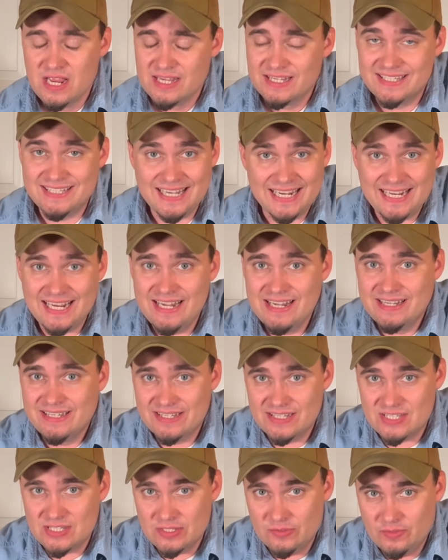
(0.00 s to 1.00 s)
Second,
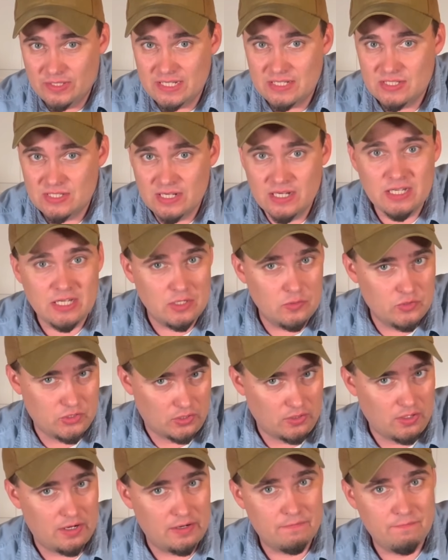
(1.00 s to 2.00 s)
distilling is going to use a
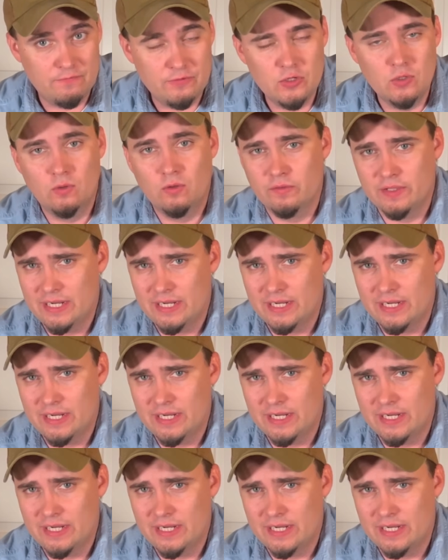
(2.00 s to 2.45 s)
lot of fuel.